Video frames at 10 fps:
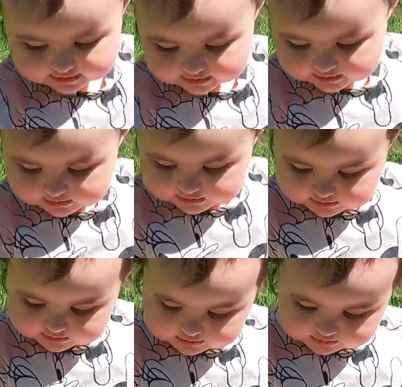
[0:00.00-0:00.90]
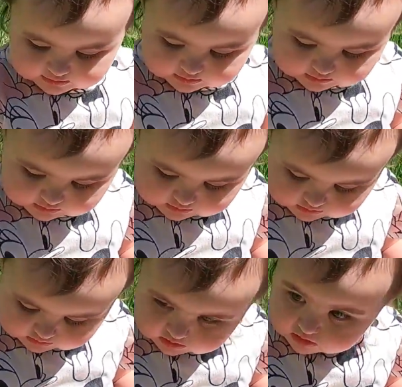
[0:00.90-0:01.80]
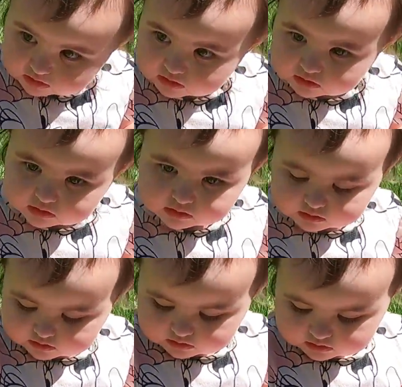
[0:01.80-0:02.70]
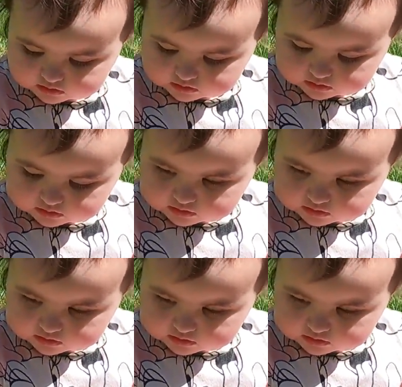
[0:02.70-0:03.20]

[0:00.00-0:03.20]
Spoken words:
Did you see some flowers? You have flowers.